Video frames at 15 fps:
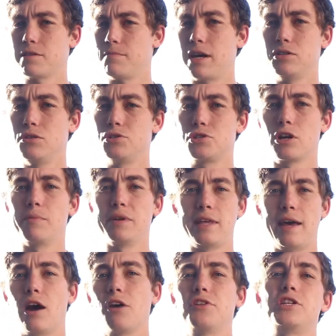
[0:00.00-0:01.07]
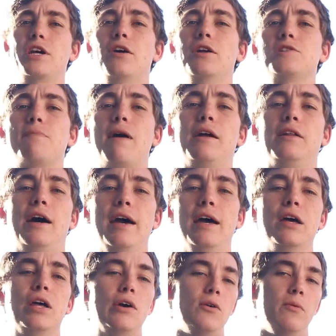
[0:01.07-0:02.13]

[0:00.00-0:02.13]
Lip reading: I'm not too sure, but they are the charity spotlight.